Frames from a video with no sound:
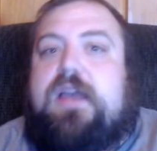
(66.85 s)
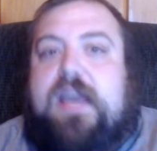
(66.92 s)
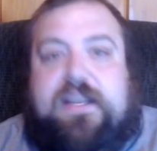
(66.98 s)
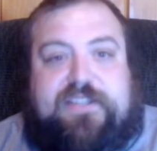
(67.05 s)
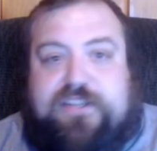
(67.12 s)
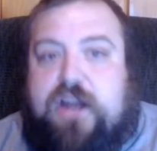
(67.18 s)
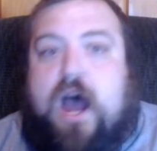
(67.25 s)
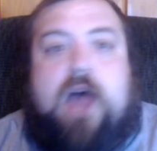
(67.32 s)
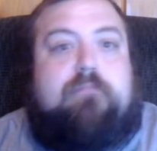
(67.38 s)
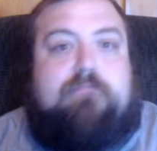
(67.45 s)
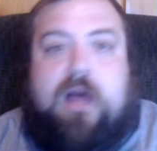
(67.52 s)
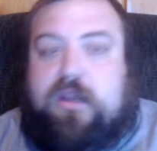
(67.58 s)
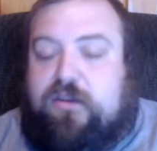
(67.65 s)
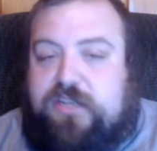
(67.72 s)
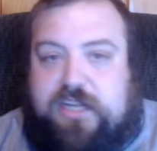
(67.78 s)
It's not.
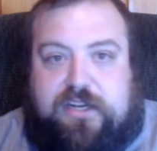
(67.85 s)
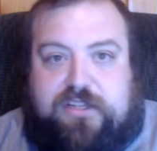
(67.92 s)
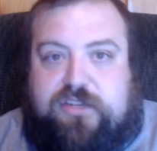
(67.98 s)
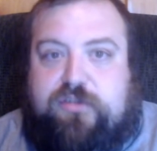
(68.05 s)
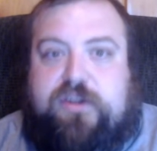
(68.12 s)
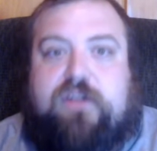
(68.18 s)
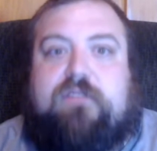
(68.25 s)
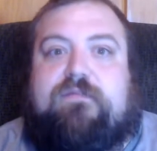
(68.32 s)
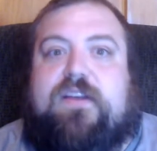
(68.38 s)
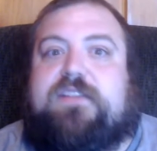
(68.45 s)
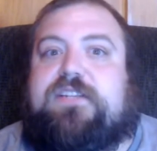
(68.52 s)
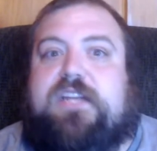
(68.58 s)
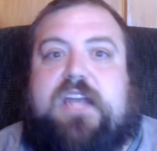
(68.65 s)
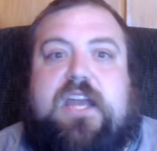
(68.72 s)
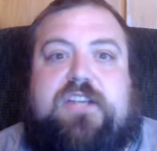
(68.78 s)
Mueller did a two year
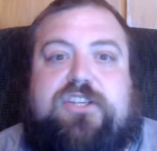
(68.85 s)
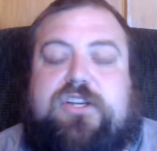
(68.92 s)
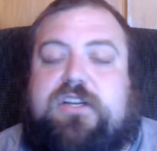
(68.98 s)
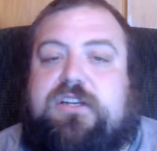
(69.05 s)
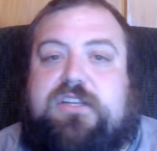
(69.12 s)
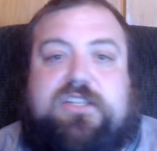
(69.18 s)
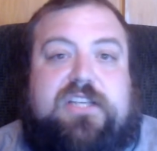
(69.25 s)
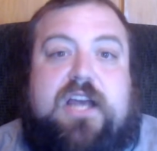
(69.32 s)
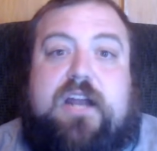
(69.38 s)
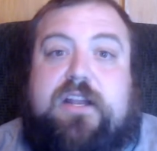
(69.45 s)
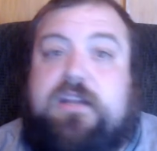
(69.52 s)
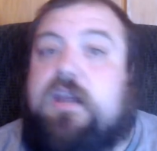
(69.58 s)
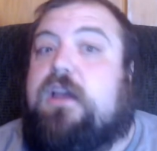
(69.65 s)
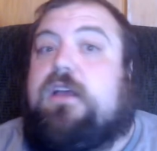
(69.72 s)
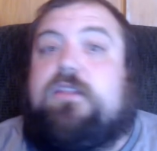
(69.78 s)
investigation and
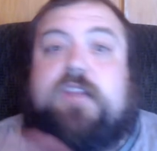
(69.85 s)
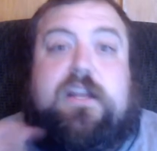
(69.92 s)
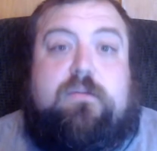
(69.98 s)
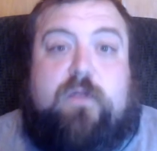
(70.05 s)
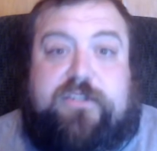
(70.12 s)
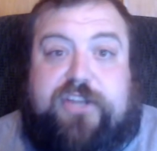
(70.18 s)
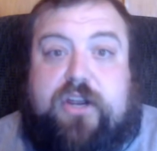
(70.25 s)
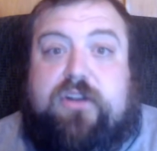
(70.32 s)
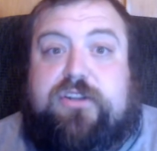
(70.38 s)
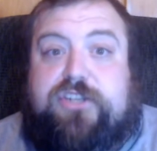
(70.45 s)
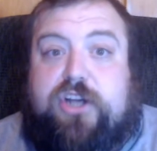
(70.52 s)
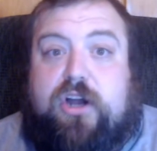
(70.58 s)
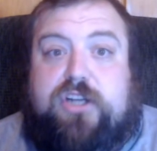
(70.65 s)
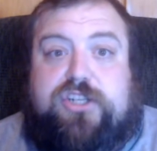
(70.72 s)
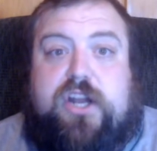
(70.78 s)
decided that he wasn't going to
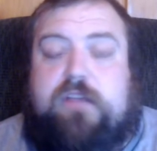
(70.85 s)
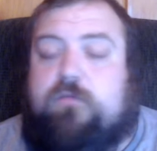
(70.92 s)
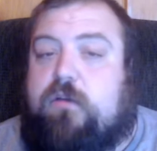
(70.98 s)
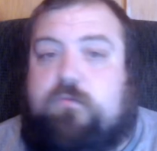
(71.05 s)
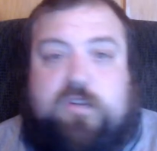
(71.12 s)
charge anyone,